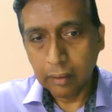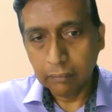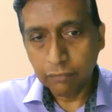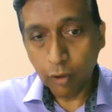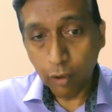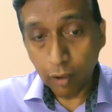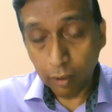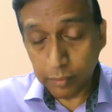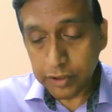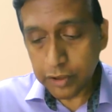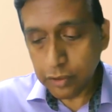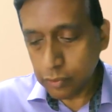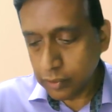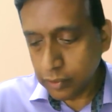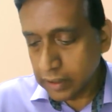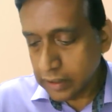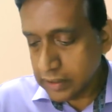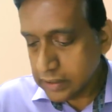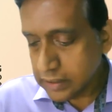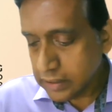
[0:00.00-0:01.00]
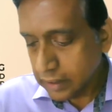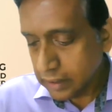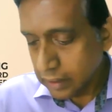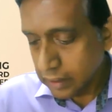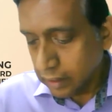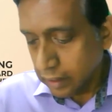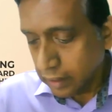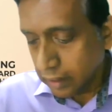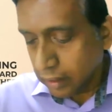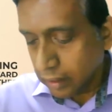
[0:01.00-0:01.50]
for our students,
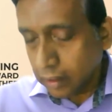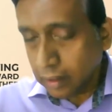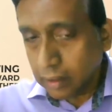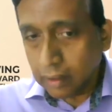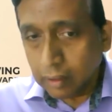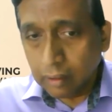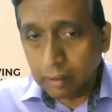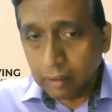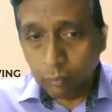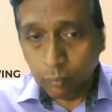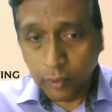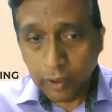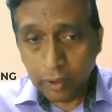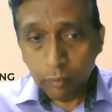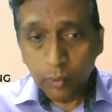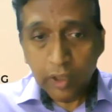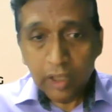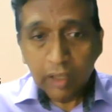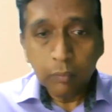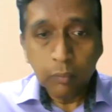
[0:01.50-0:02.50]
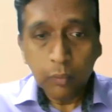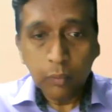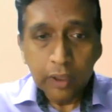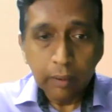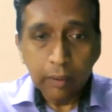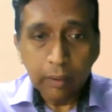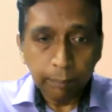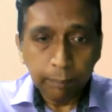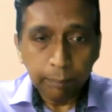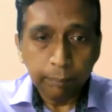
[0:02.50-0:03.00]
we
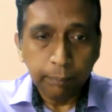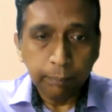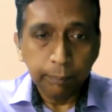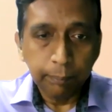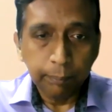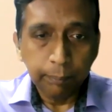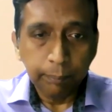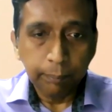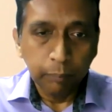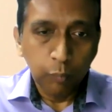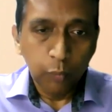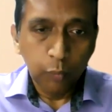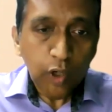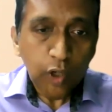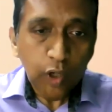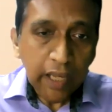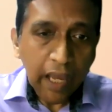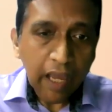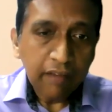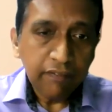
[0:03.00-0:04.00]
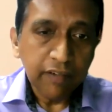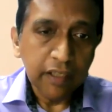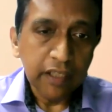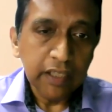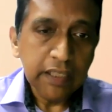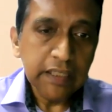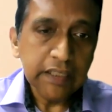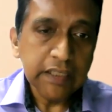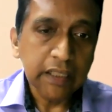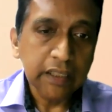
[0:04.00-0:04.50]
would have a
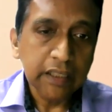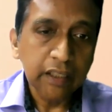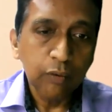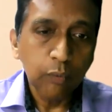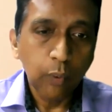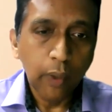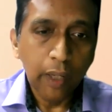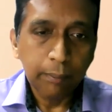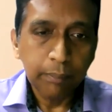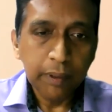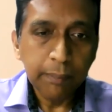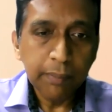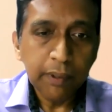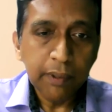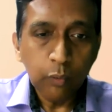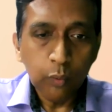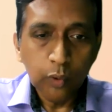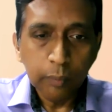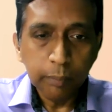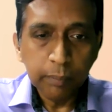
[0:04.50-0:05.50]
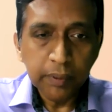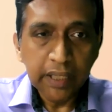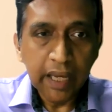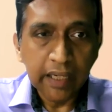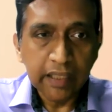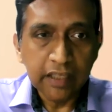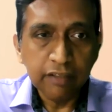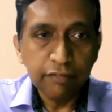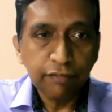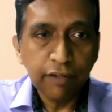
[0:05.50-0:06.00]
learning circle where people would be
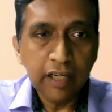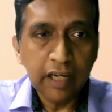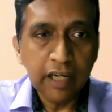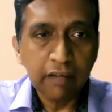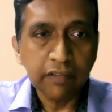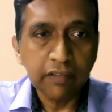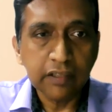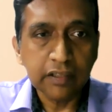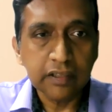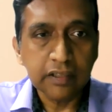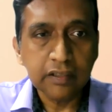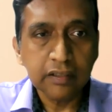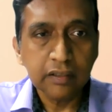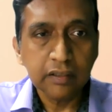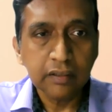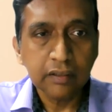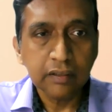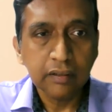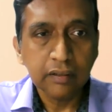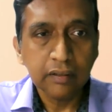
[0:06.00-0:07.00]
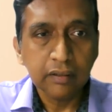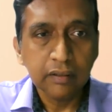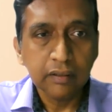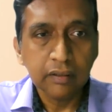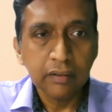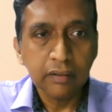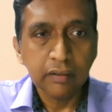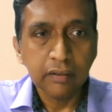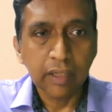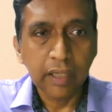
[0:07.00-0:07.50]
at different levels,
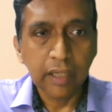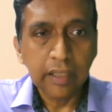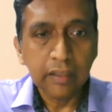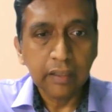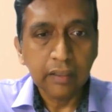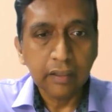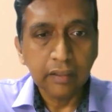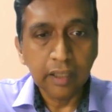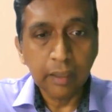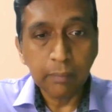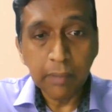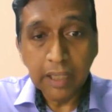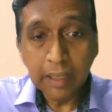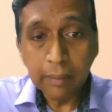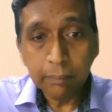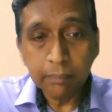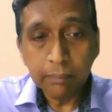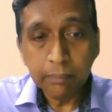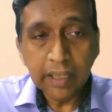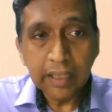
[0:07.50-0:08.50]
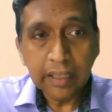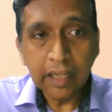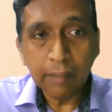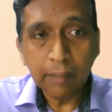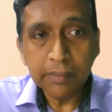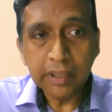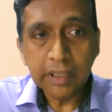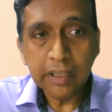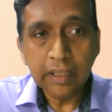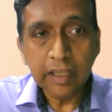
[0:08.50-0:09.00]
right? They may
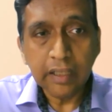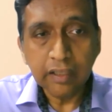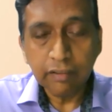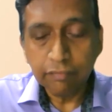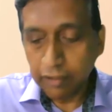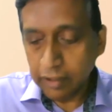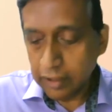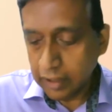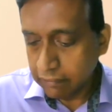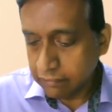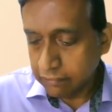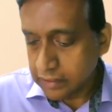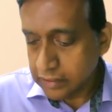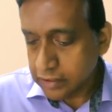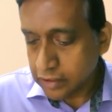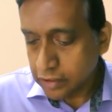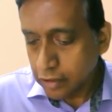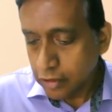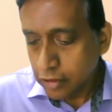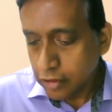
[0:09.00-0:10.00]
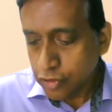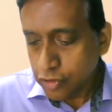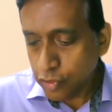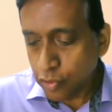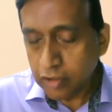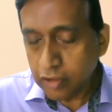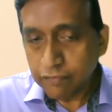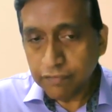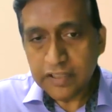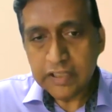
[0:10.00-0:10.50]
come in at different levels.
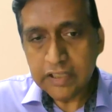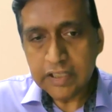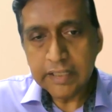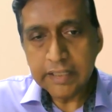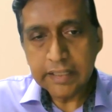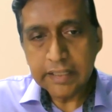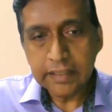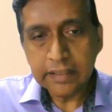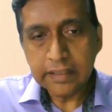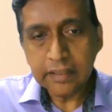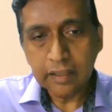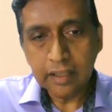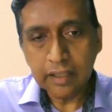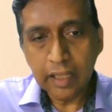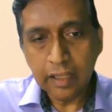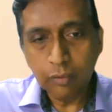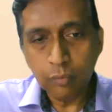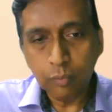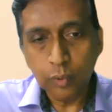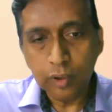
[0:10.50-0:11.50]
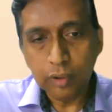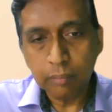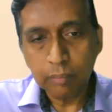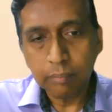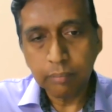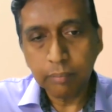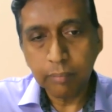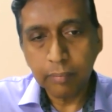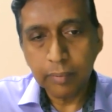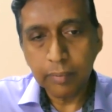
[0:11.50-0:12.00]
So the facilitator then would
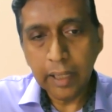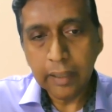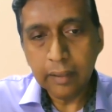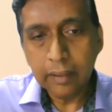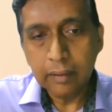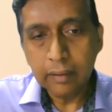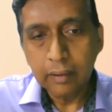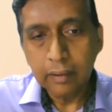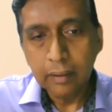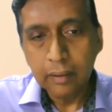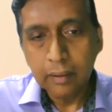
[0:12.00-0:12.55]
then